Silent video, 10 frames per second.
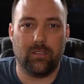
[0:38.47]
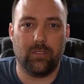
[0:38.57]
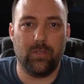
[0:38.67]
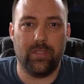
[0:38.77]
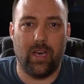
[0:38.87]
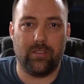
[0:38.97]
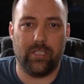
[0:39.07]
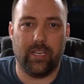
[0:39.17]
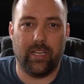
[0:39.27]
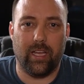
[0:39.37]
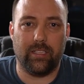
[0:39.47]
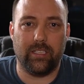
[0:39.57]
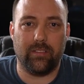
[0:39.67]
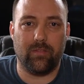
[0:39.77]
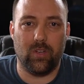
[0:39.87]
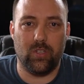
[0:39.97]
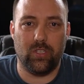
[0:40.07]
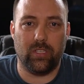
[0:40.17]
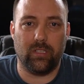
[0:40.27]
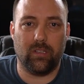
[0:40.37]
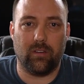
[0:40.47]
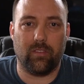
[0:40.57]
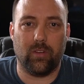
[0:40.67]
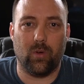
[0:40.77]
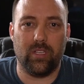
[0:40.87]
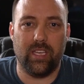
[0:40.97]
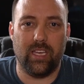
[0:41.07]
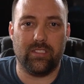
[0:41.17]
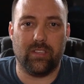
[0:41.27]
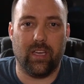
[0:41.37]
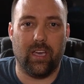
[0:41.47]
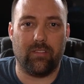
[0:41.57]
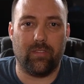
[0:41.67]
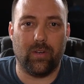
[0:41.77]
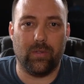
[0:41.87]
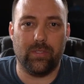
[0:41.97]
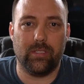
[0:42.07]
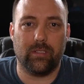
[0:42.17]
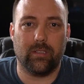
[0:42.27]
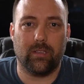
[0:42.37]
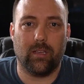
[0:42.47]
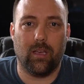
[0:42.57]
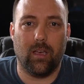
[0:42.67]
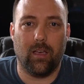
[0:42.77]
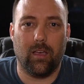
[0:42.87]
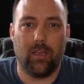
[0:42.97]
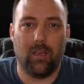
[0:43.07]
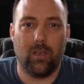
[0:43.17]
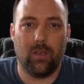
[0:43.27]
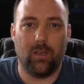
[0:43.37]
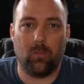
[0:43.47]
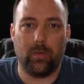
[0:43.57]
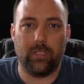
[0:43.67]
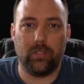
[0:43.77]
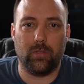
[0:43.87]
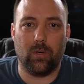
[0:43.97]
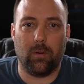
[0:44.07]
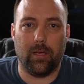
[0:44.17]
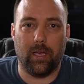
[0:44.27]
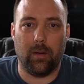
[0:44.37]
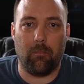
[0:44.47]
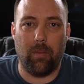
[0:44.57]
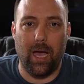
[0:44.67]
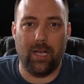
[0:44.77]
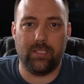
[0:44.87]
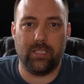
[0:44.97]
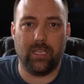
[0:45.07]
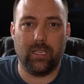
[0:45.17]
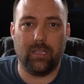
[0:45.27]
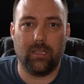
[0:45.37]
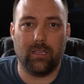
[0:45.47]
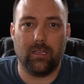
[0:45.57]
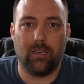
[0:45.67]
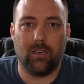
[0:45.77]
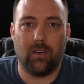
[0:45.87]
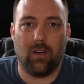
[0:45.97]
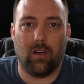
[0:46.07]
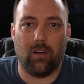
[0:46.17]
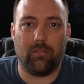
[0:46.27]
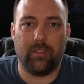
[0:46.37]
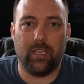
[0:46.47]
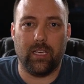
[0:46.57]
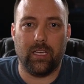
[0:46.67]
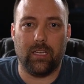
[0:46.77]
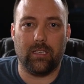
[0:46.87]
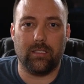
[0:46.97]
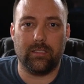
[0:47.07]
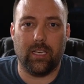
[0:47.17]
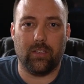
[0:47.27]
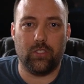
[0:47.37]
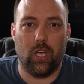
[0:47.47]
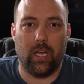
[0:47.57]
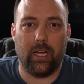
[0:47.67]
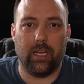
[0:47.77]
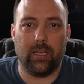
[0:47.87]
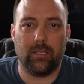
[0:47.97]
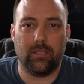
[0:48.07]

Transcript: 2019 version of their noise canceling headphones. We did do an unboxing of the TaoTronic